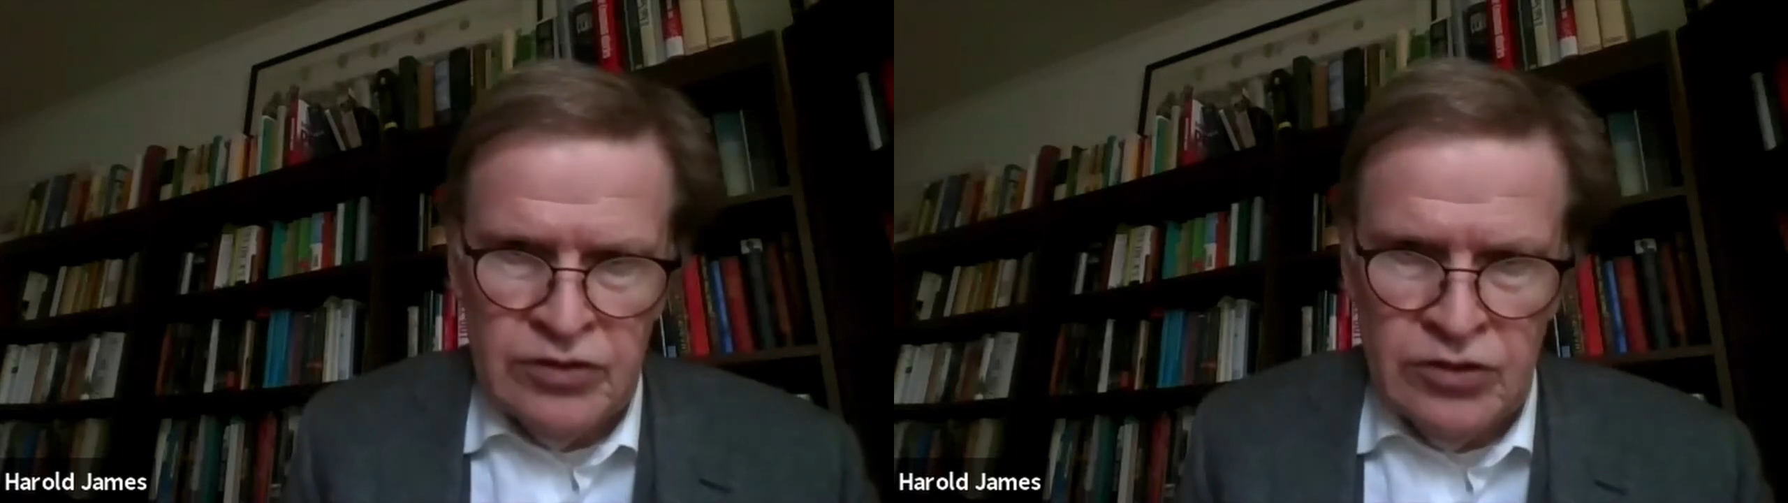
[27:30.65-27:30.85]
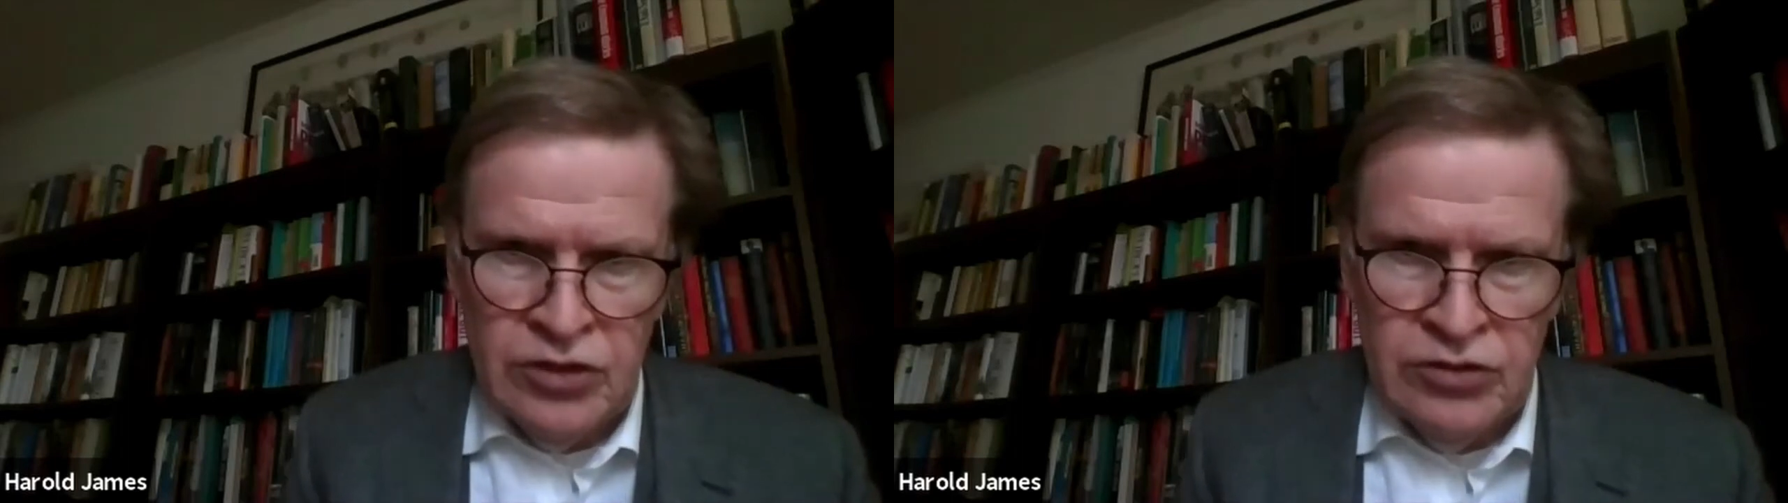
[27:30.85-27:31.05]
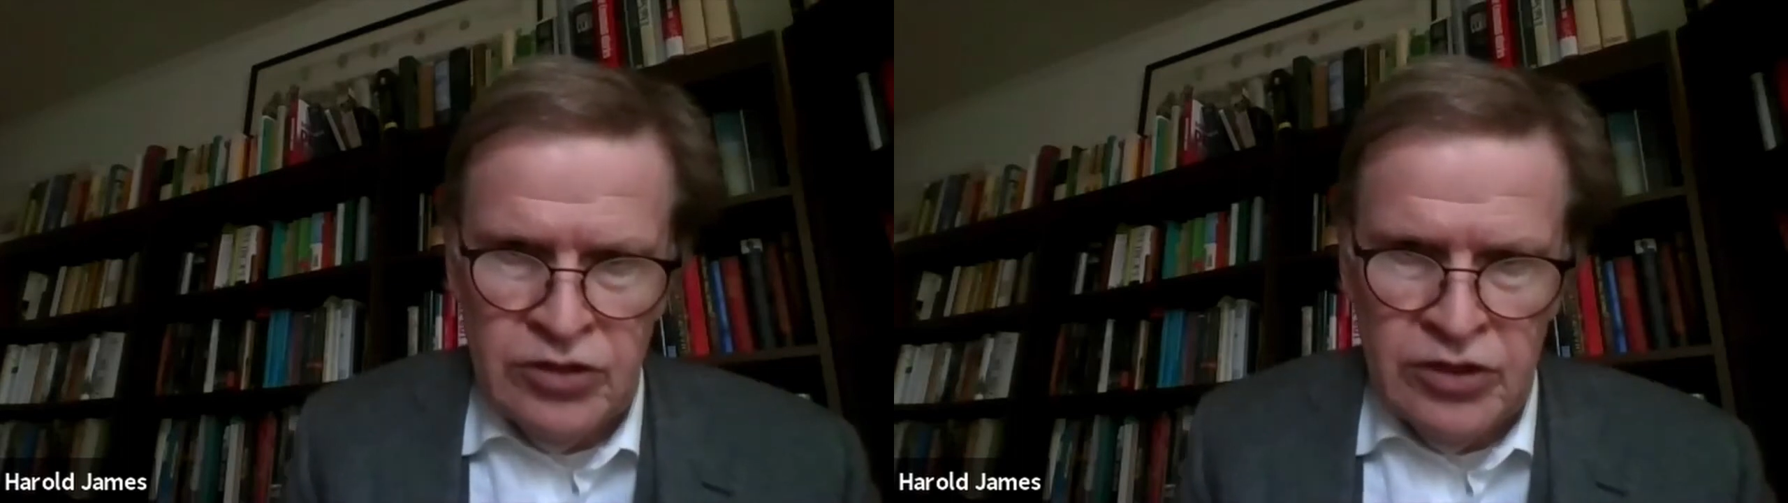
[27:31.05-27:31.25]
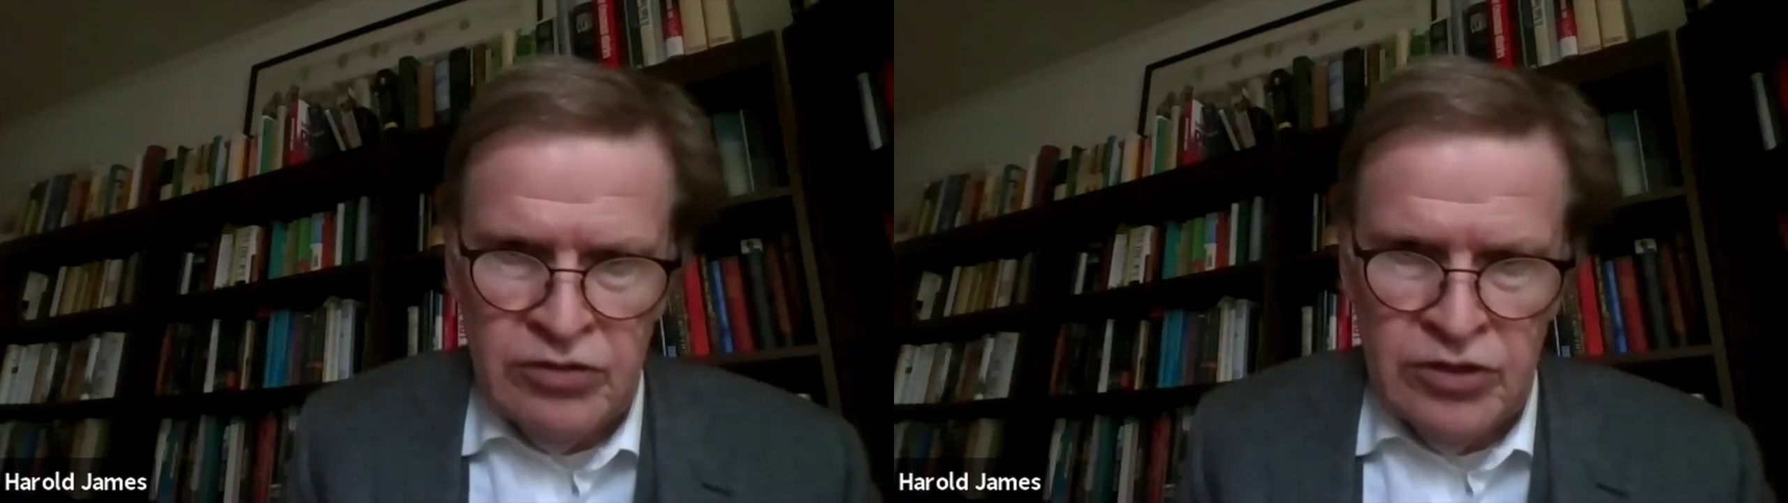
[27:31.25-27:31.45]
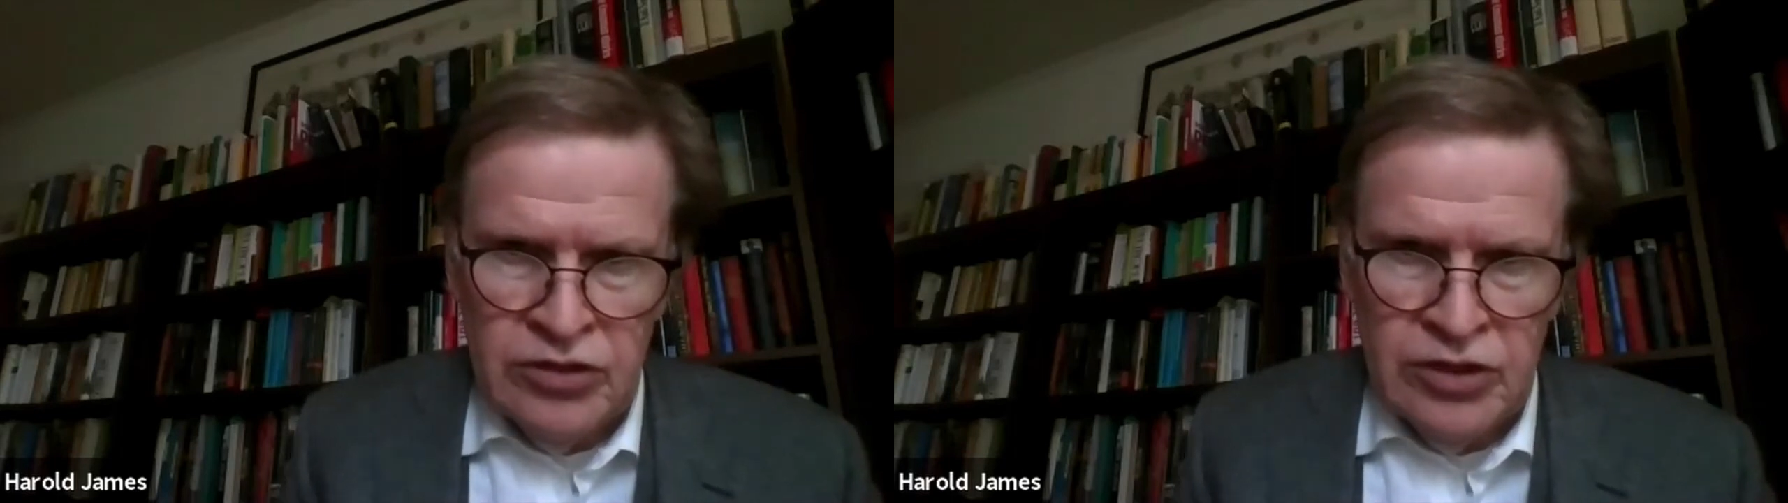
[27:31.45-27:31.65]
exchange rate
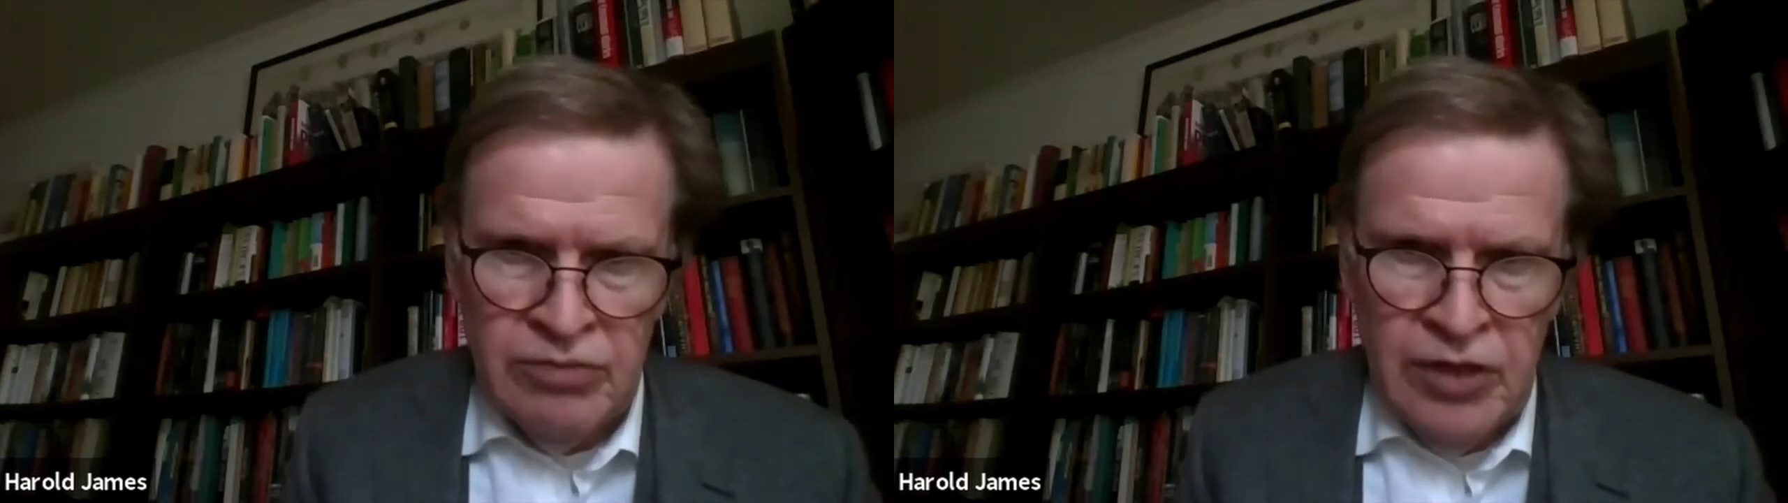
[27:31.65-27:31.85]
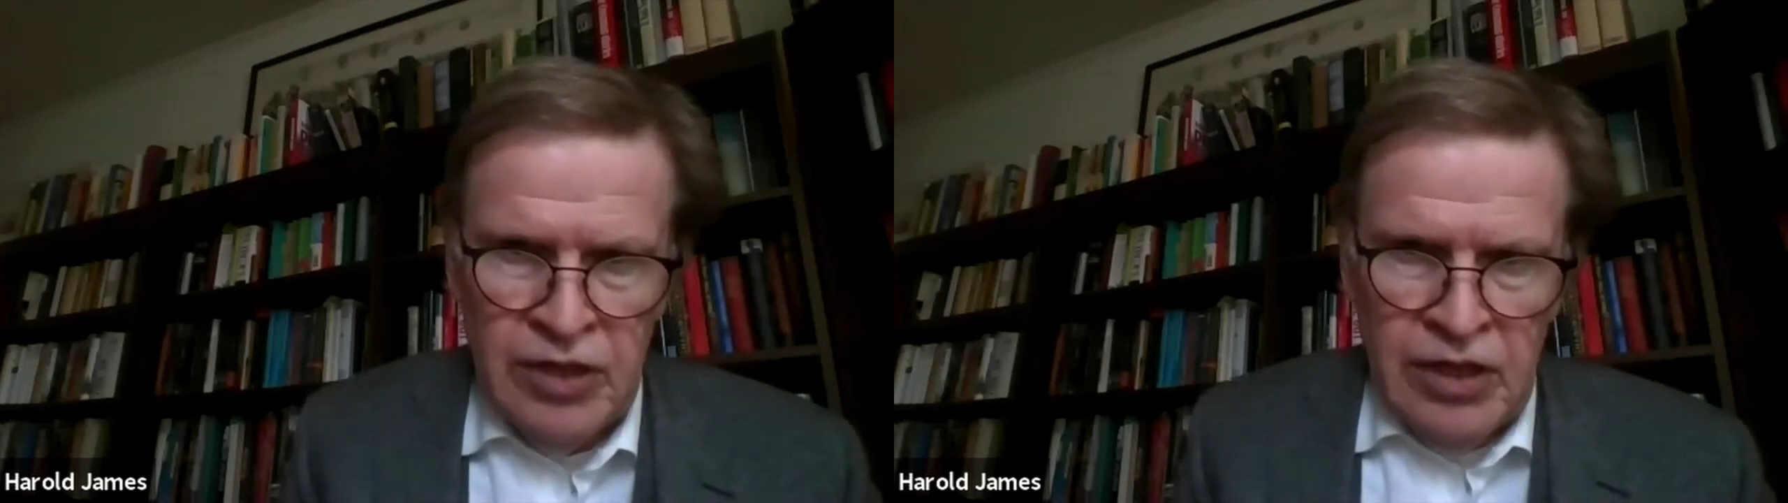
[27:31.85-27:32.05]
regime,